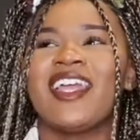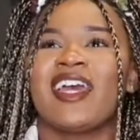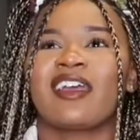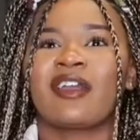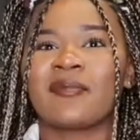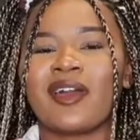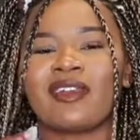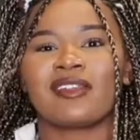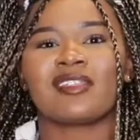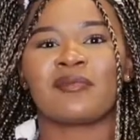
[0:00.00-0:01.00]
And I come out
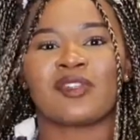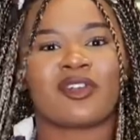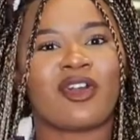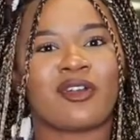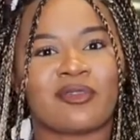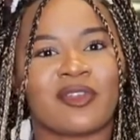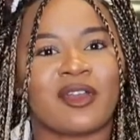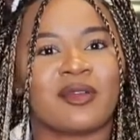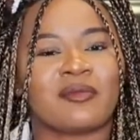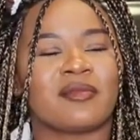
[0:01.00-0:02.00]
and I see a missed call
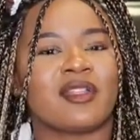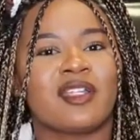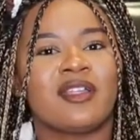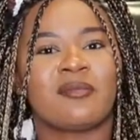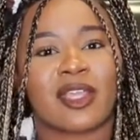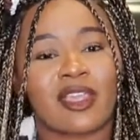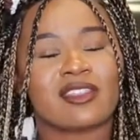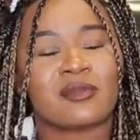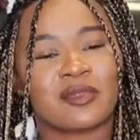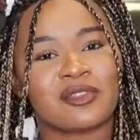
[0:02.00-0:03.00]
from my
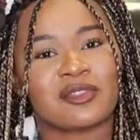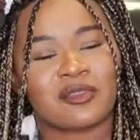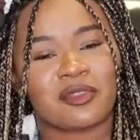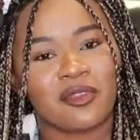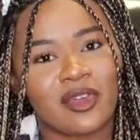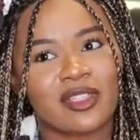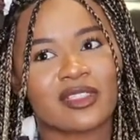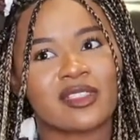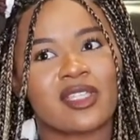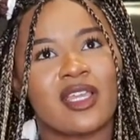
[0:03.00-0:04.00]
casting producer for The
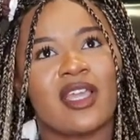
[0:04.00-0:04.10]
Voice,